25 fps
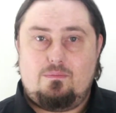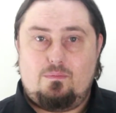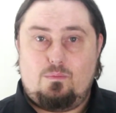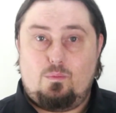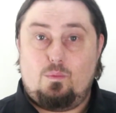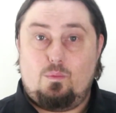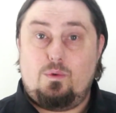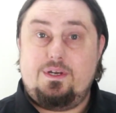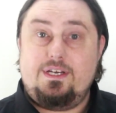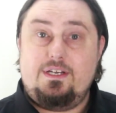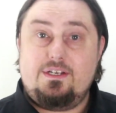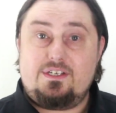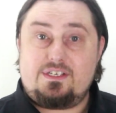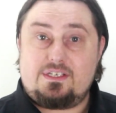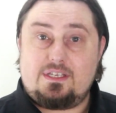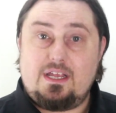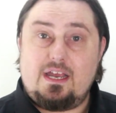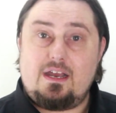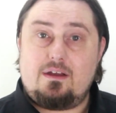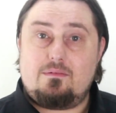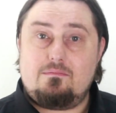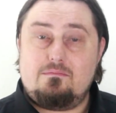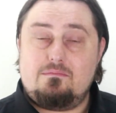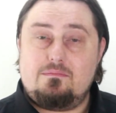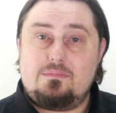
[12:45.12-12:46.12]
when you start
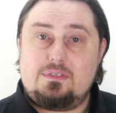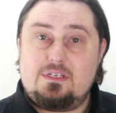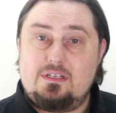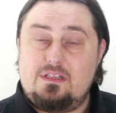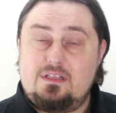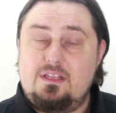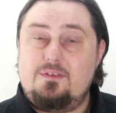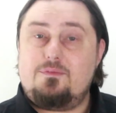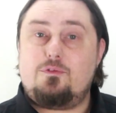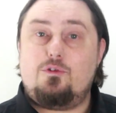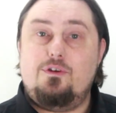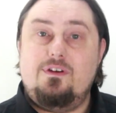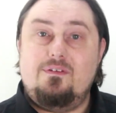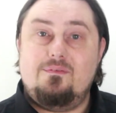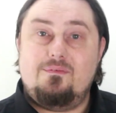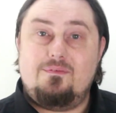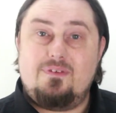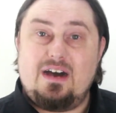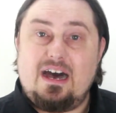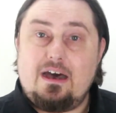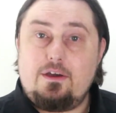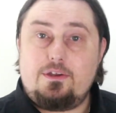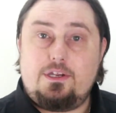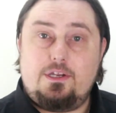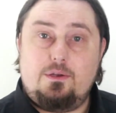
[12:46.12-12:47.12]
delivering
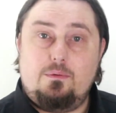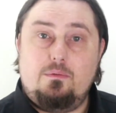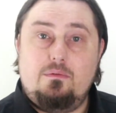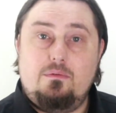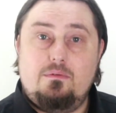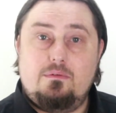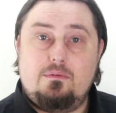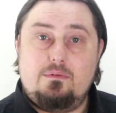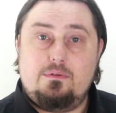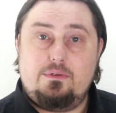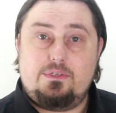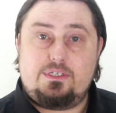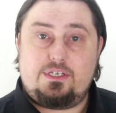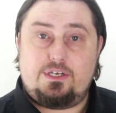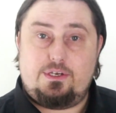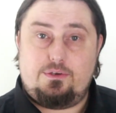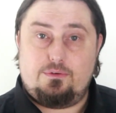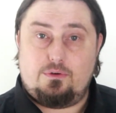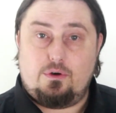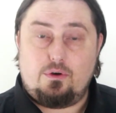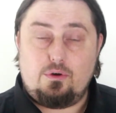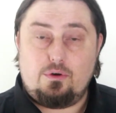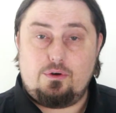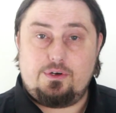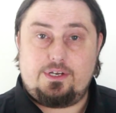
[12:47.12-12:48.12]
value to your
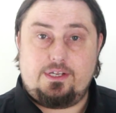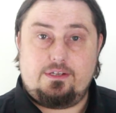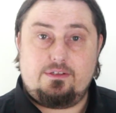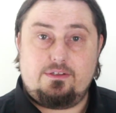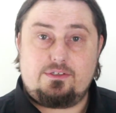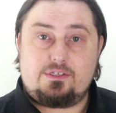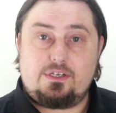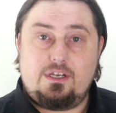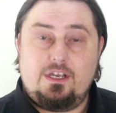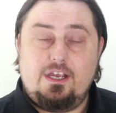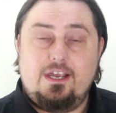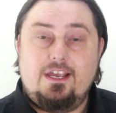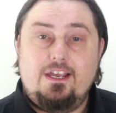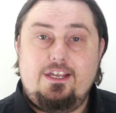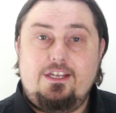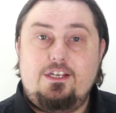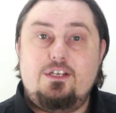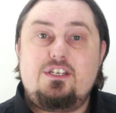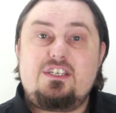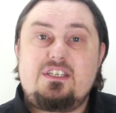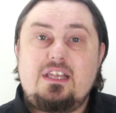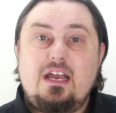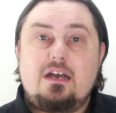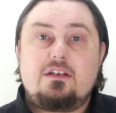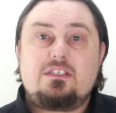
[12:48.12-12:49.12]
audience, you
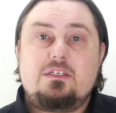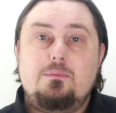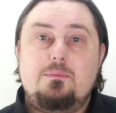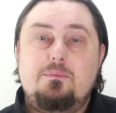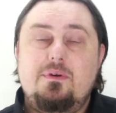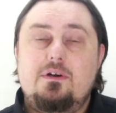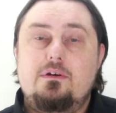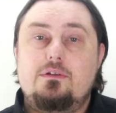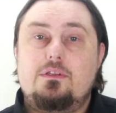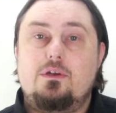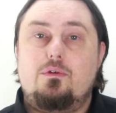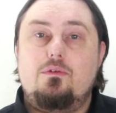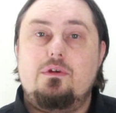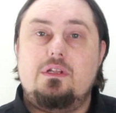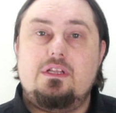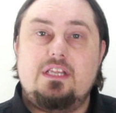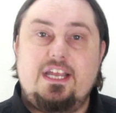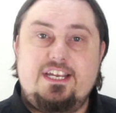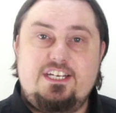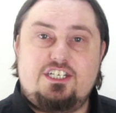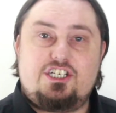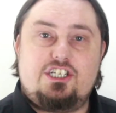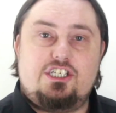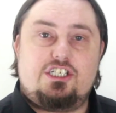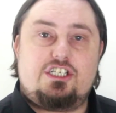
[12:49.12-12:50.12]
start to build a
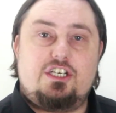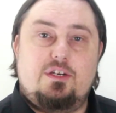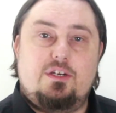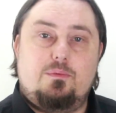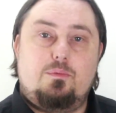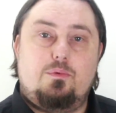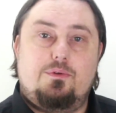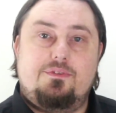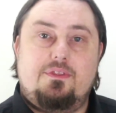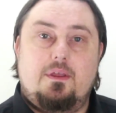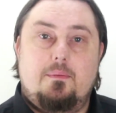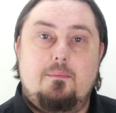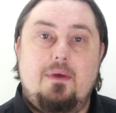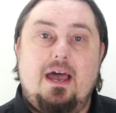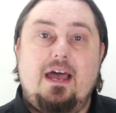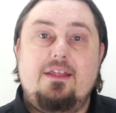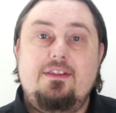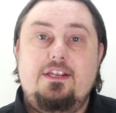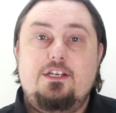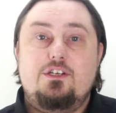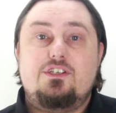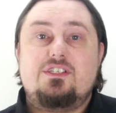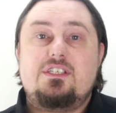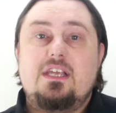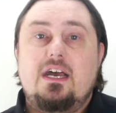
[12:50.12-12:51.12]
relationship with them and
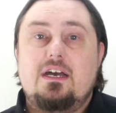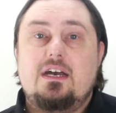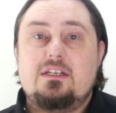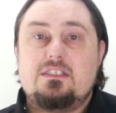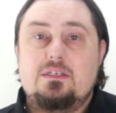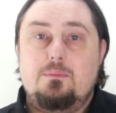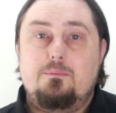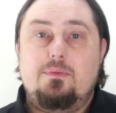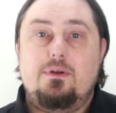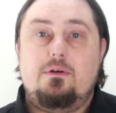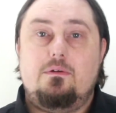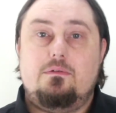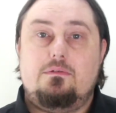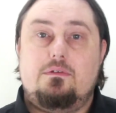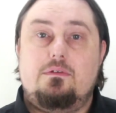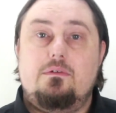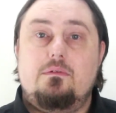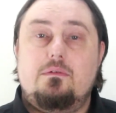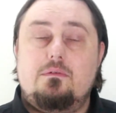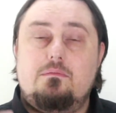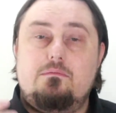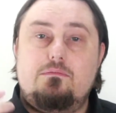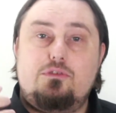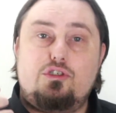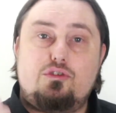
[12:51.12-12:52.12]
you start to build
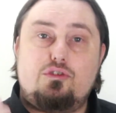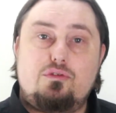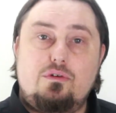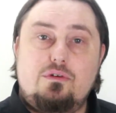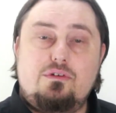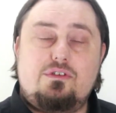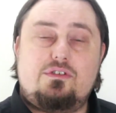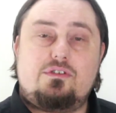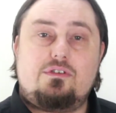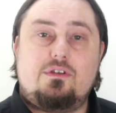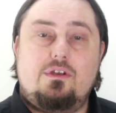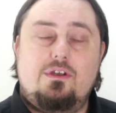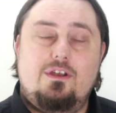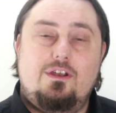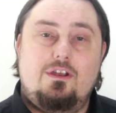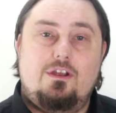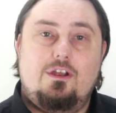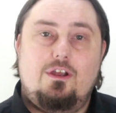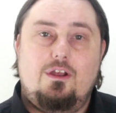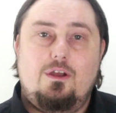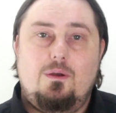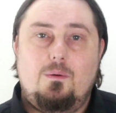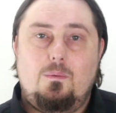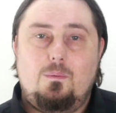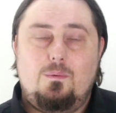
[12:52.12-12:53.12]
trust
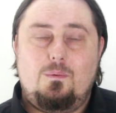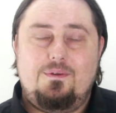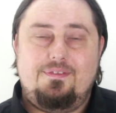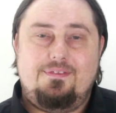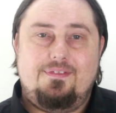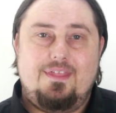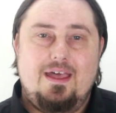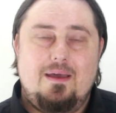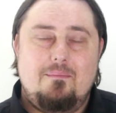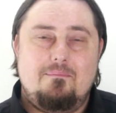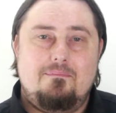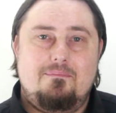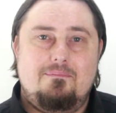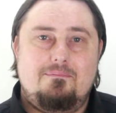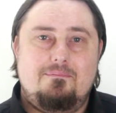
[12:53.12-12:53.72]
with them.